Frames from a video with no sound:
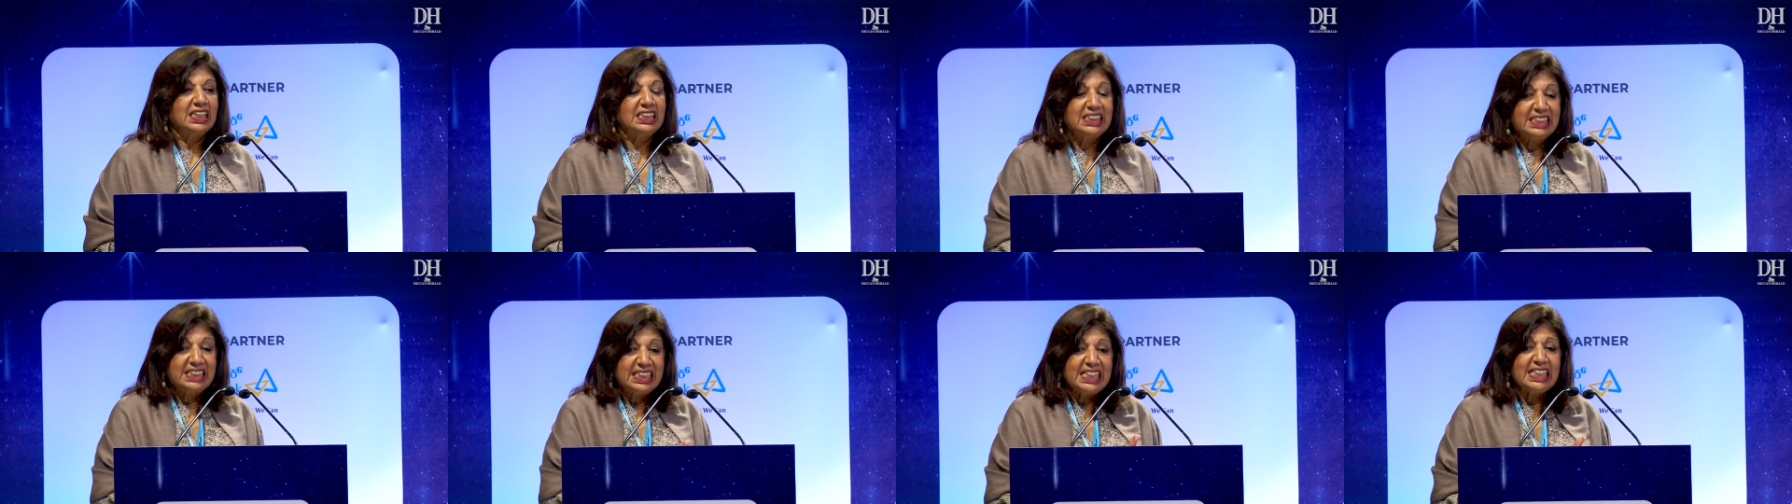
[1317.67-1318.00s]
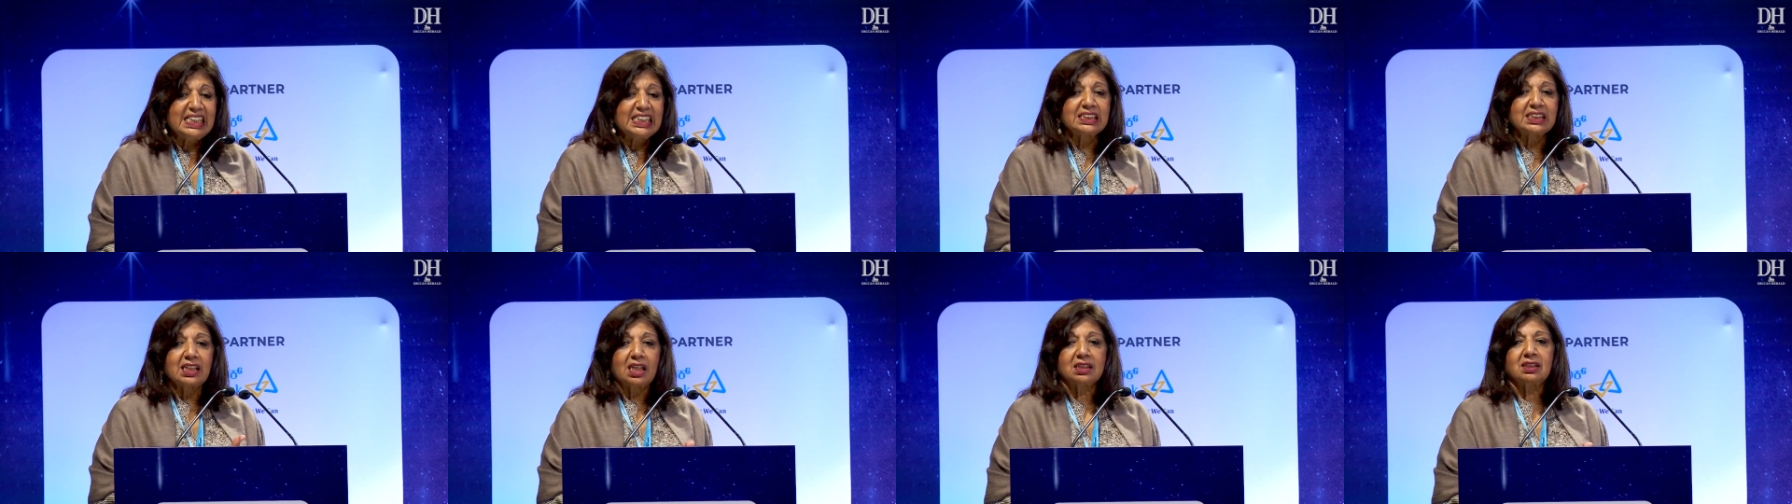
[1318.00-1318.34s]

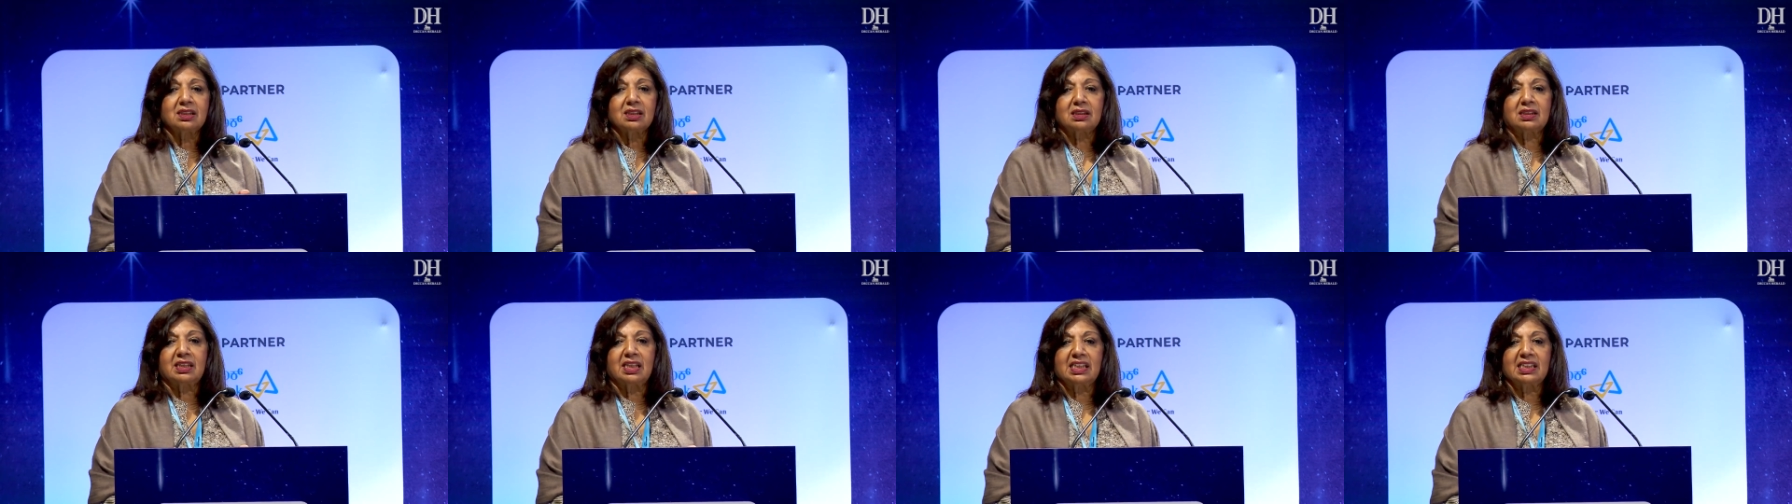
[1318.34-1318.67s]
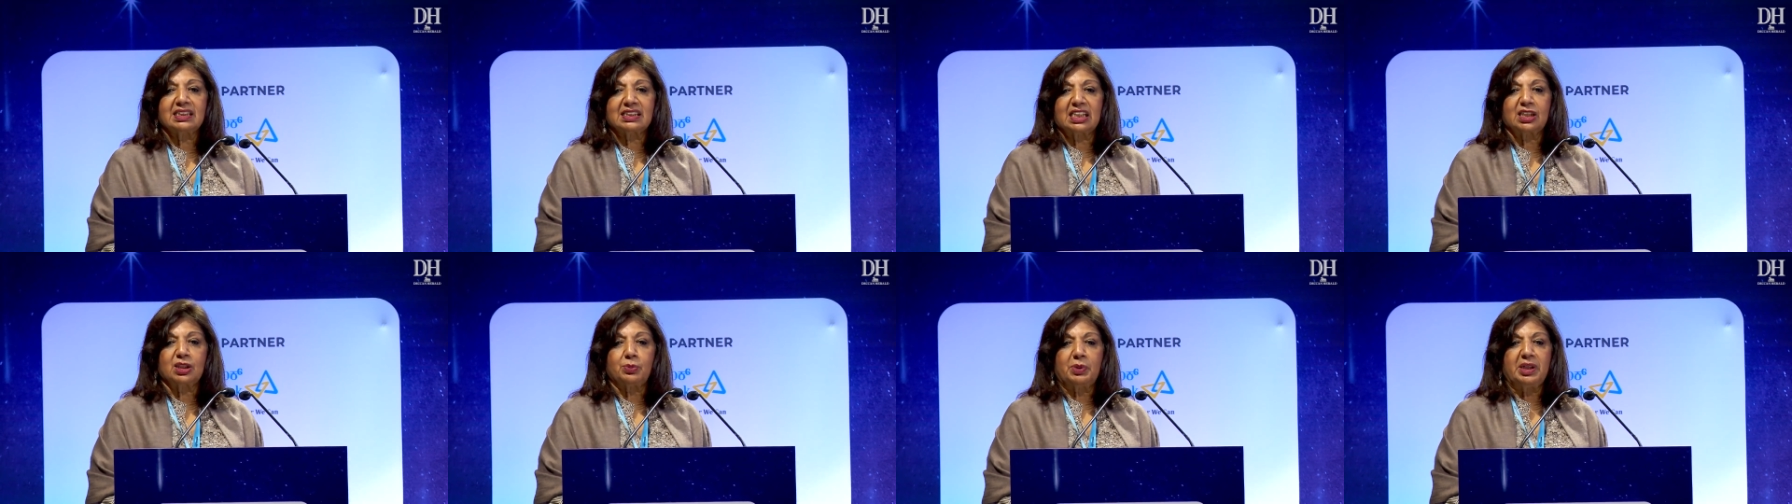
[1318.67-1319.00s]
These are the things
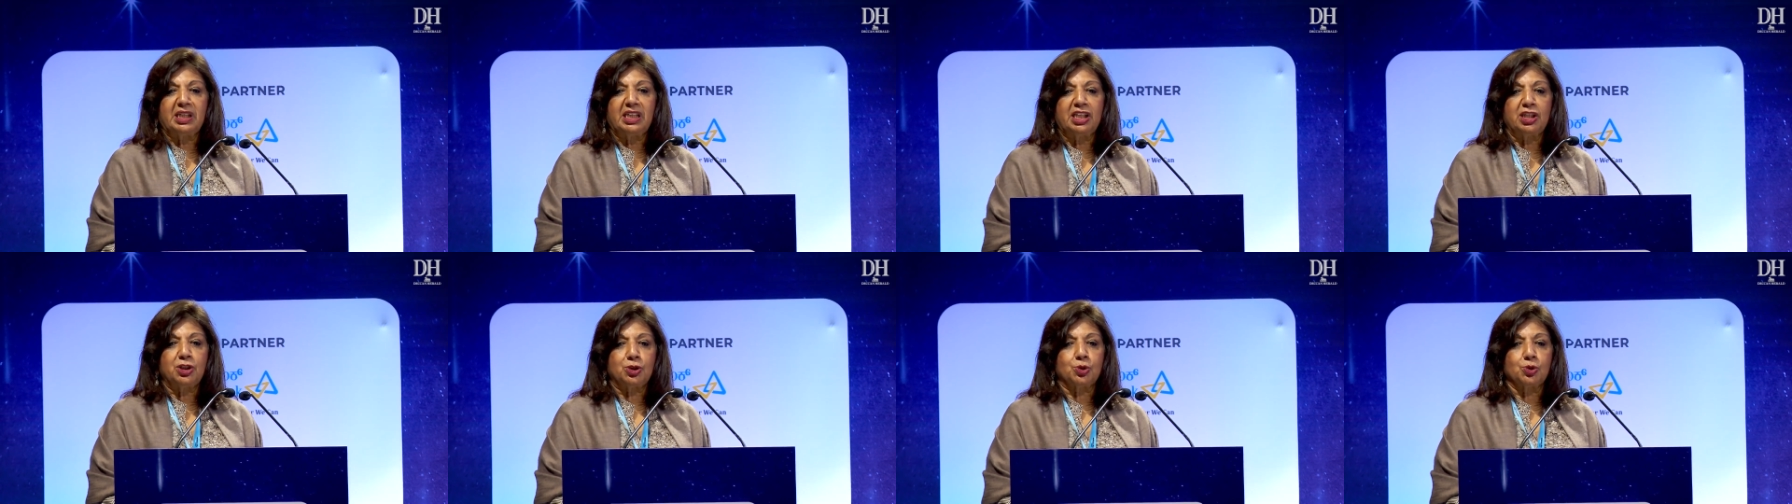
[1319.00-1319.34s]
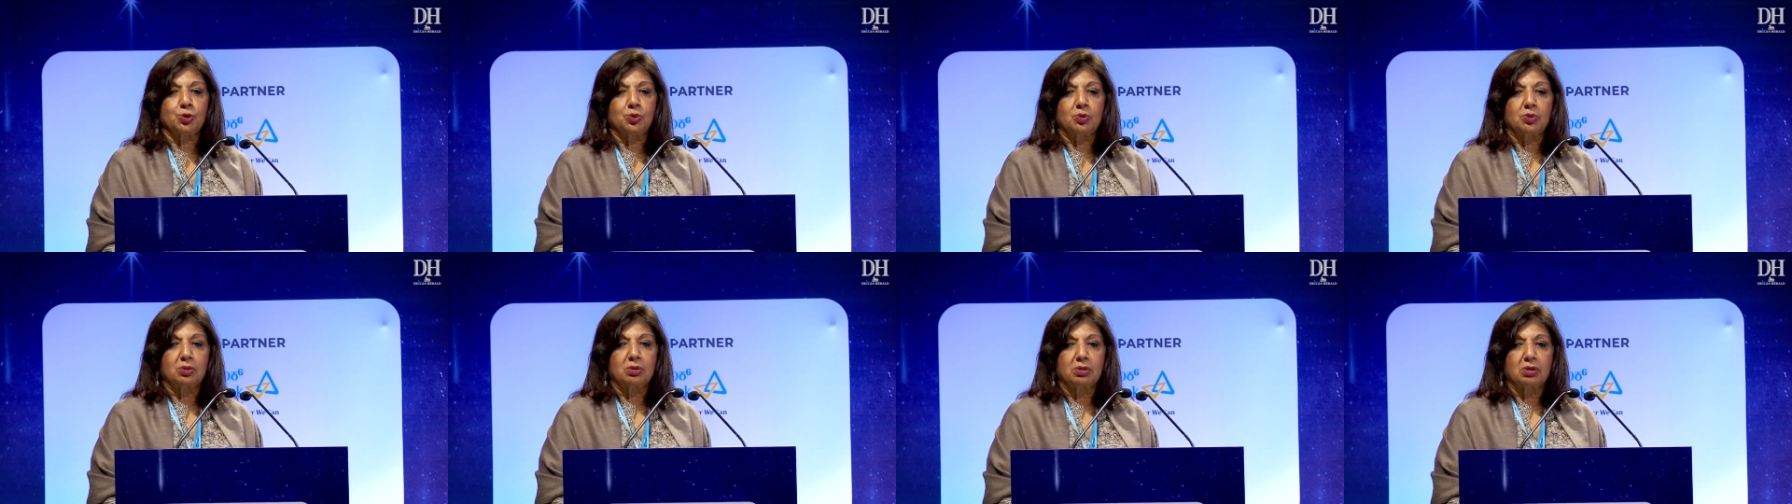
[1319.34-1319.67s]
that we need to